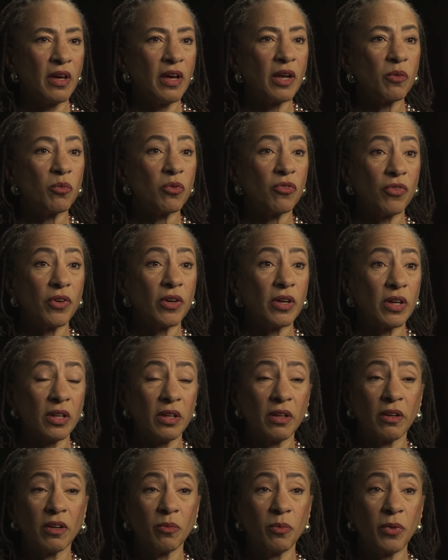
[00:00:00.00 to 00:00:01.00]
It was very
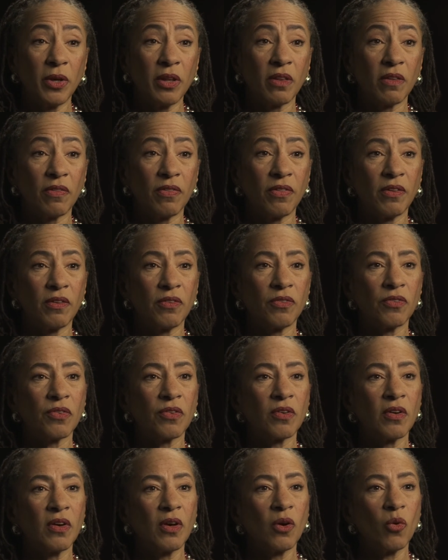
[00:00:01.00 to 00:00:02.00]
clear to me that
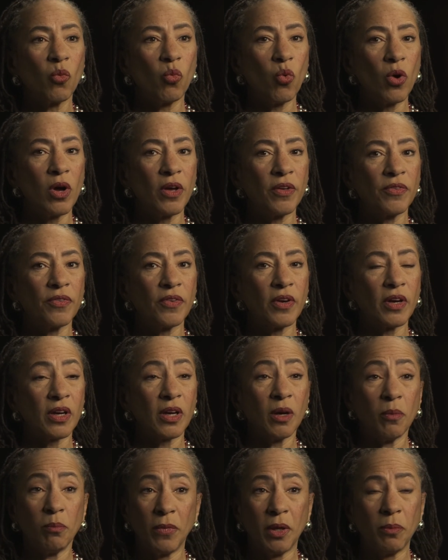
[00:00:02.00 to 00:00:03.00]
this was a
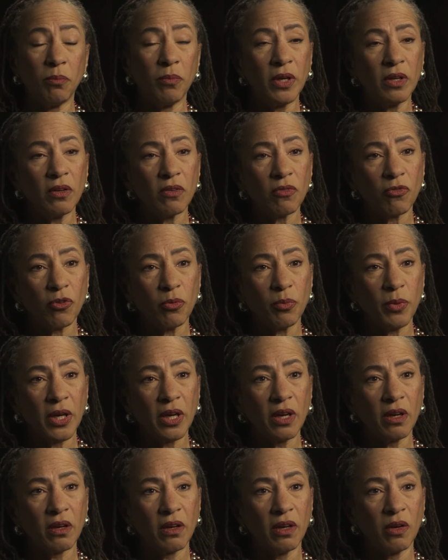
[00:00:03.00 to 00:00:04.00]
commitment for
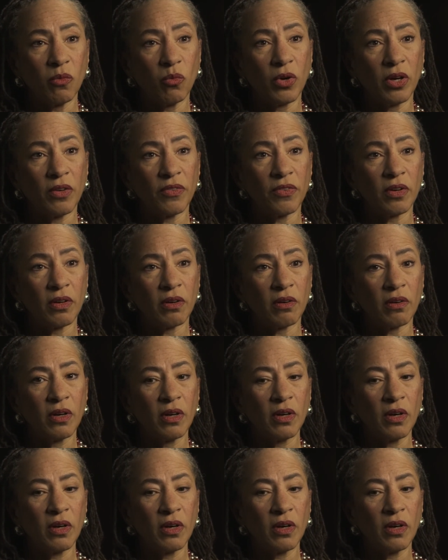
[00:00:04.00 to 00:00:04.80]
me. It was a,